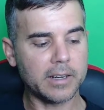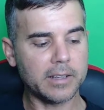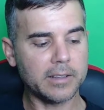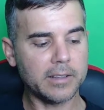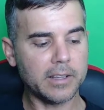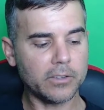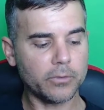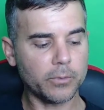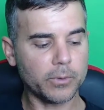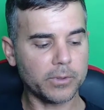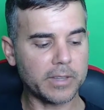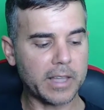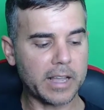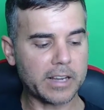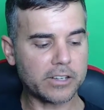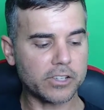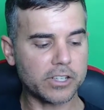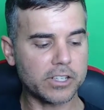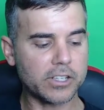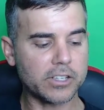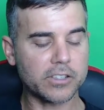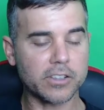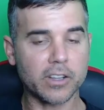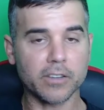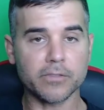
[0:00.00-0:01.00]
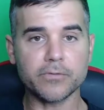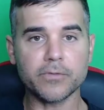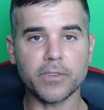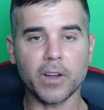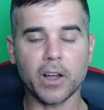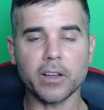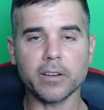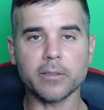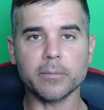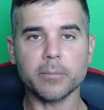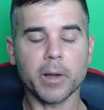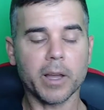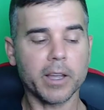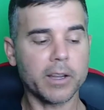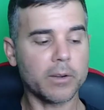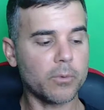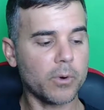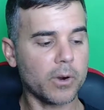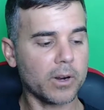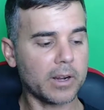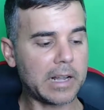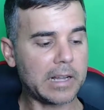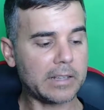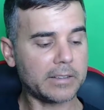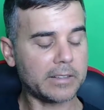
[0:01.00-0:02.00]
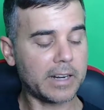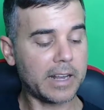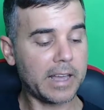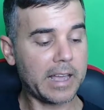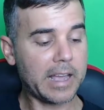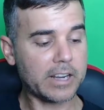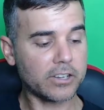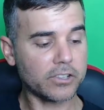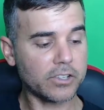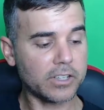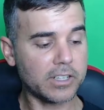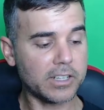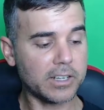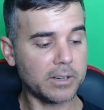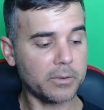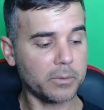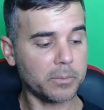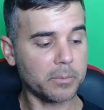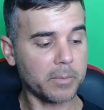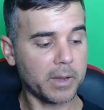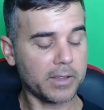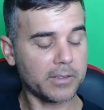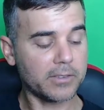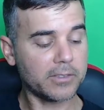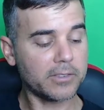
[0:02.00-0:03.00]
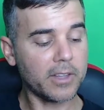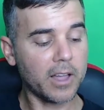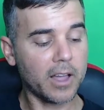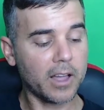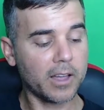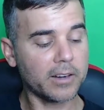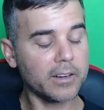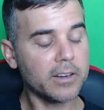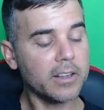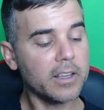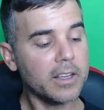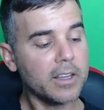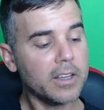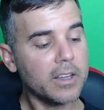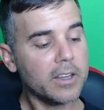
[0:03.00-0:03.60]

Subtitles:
And this was actually just a fun bike workout that I actually did with my son.